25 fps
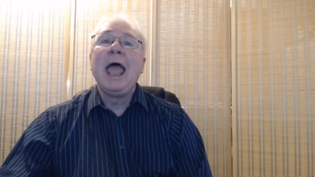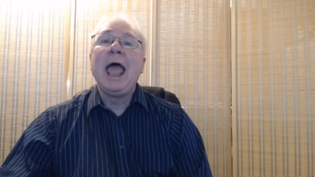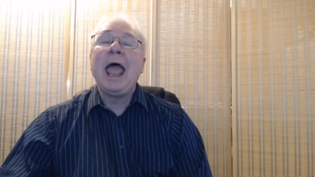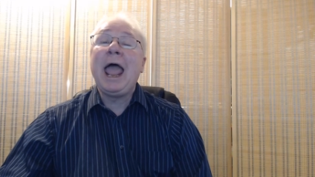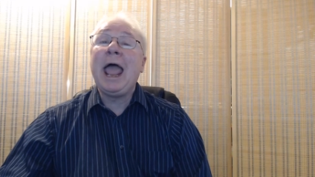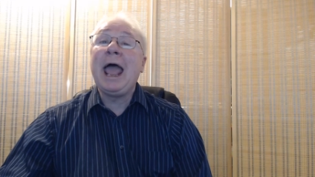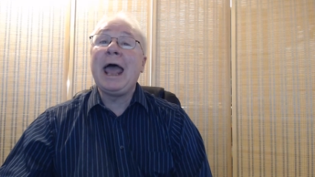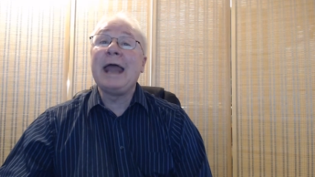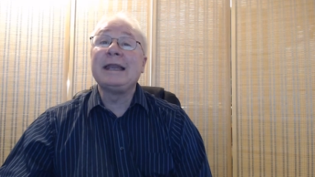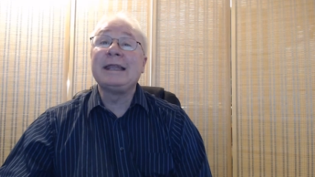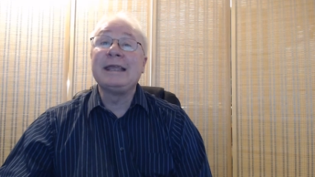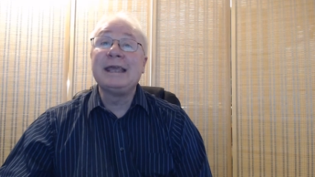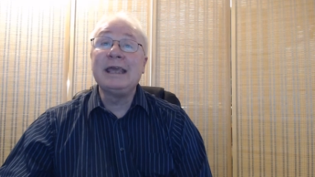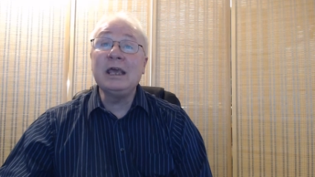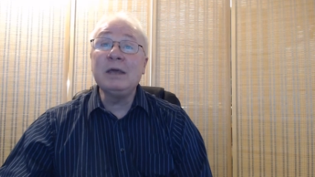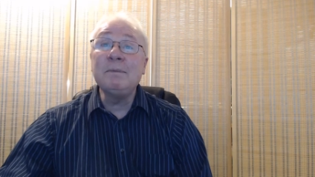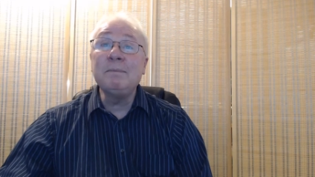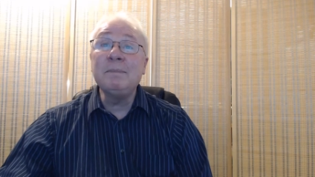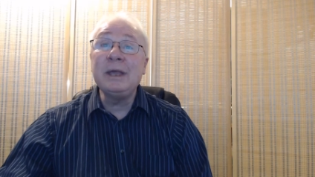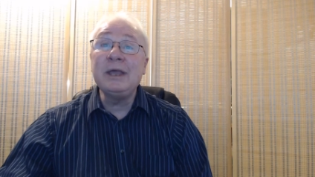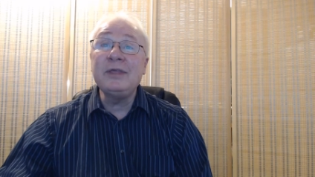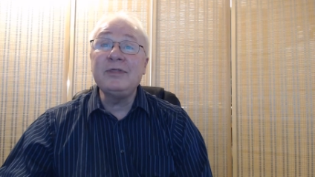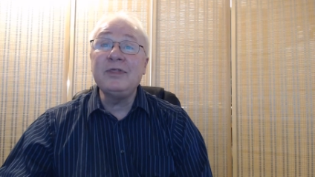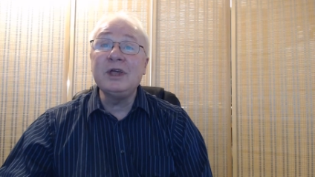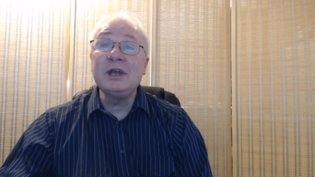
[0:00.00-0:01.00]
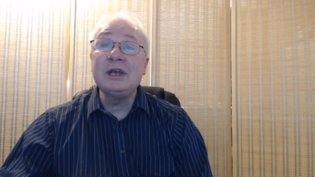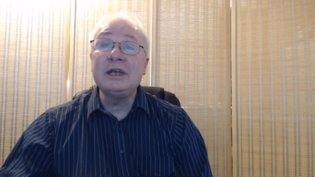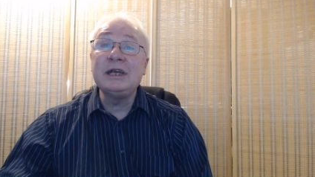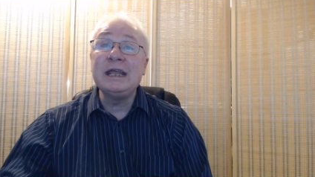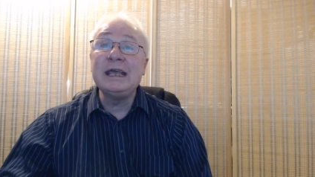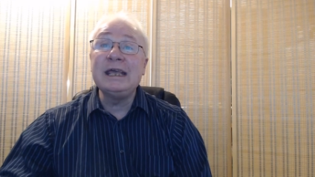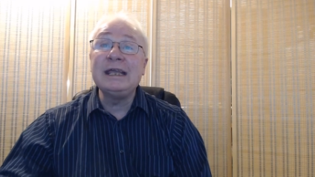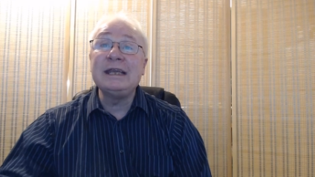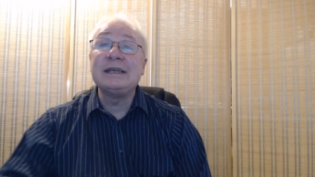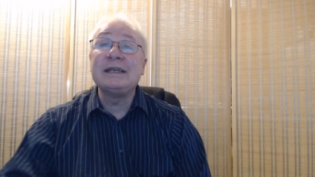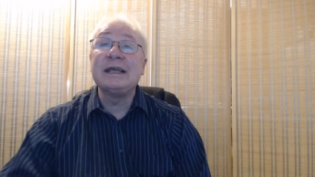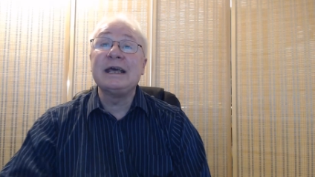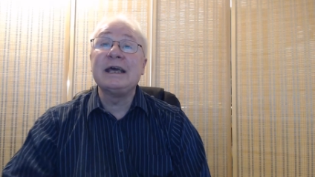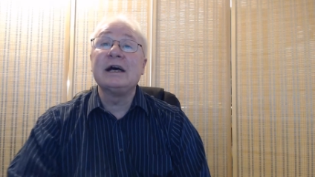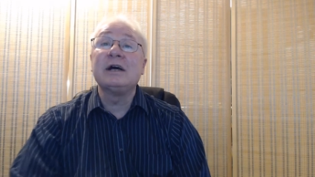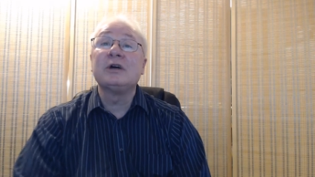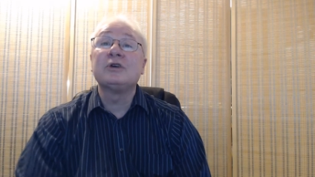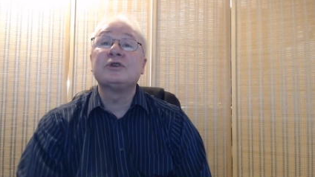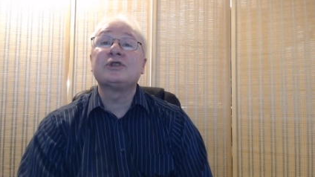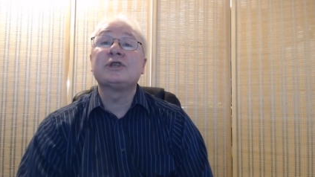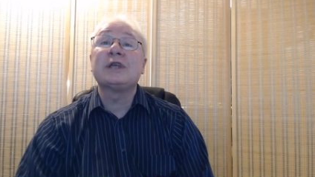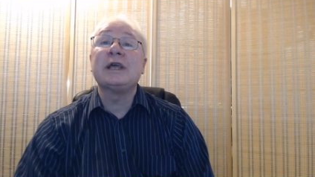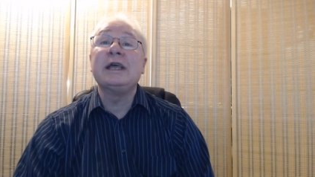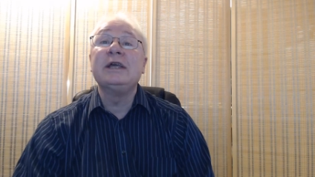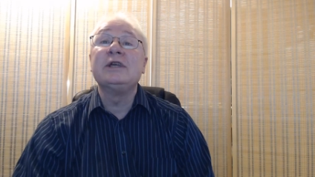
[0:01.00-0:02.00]
And give me the
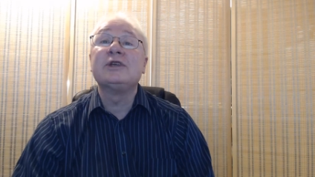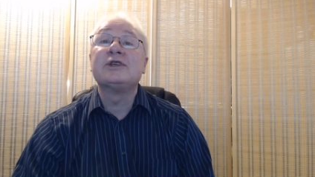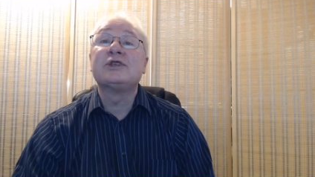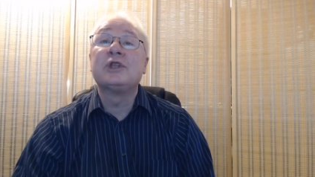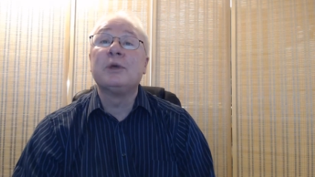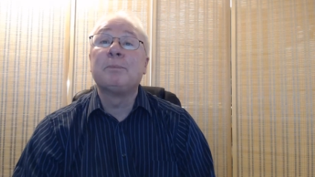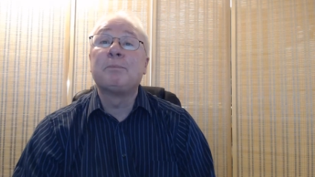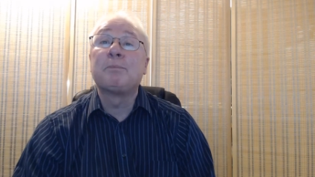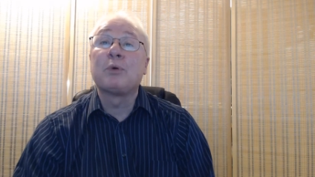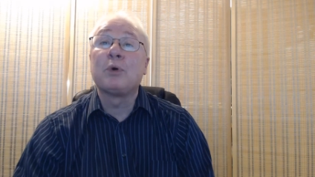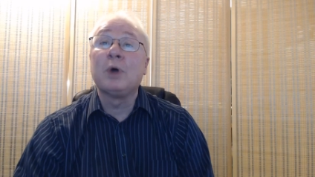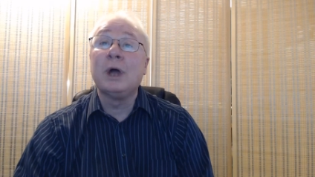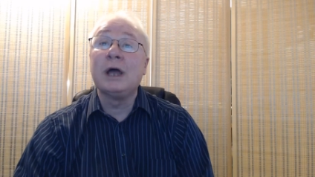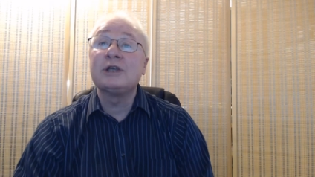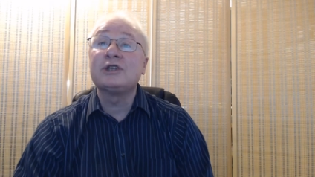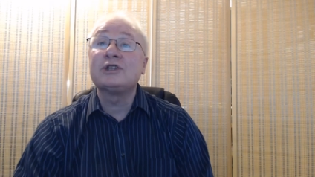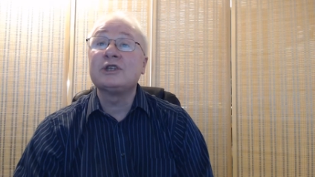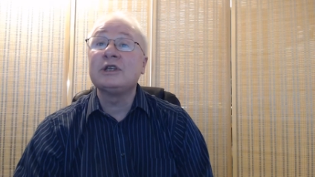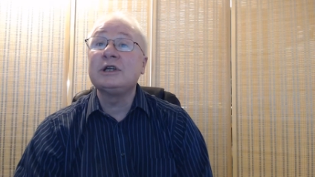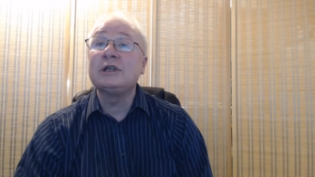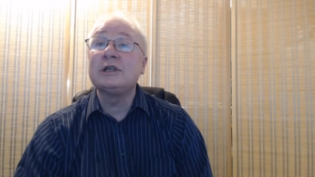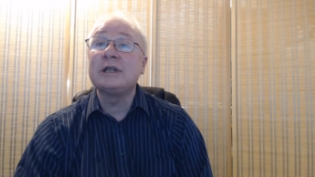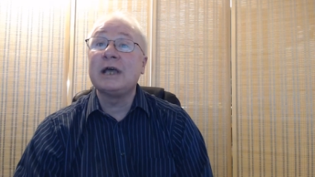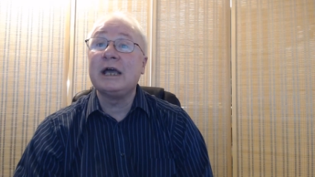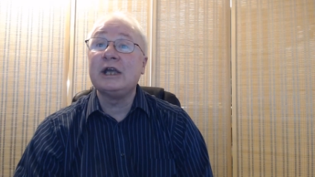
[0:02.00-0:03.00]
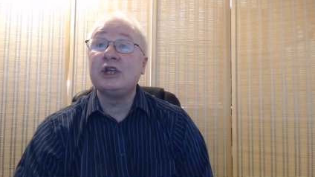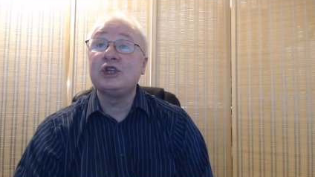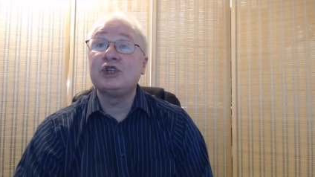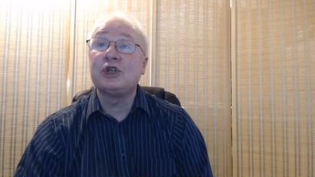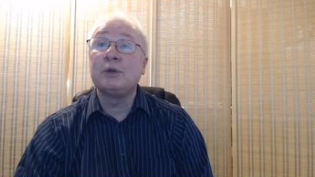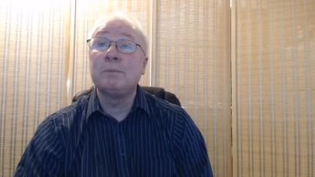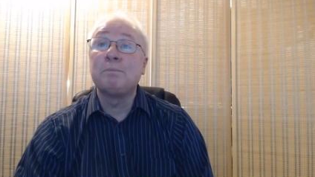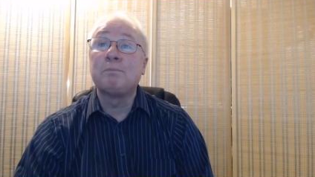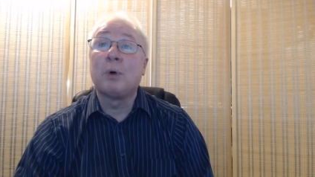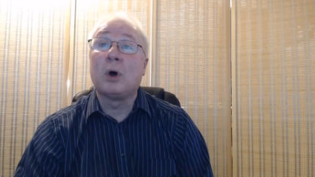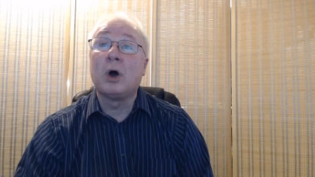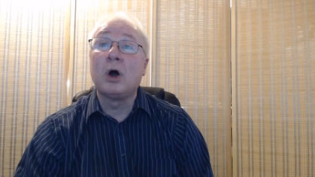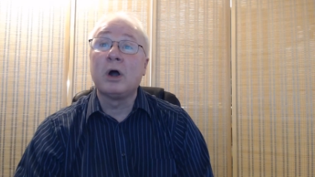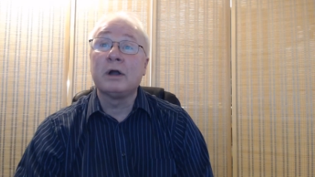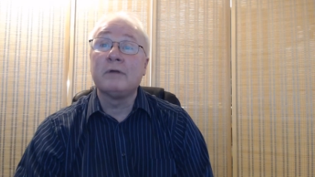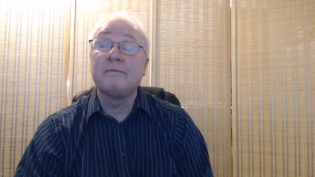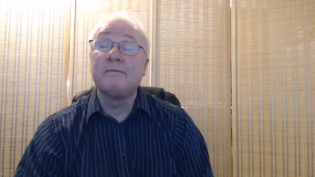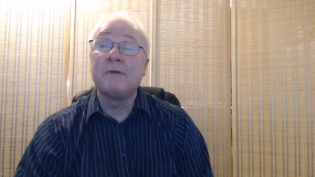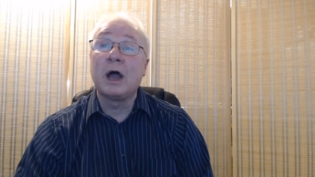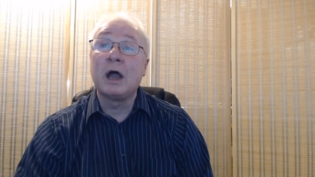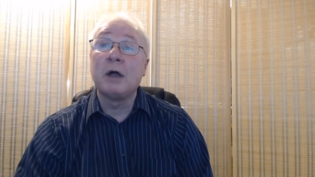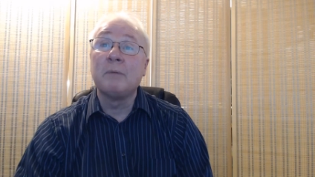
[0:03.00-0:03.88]
details is the presentation part of our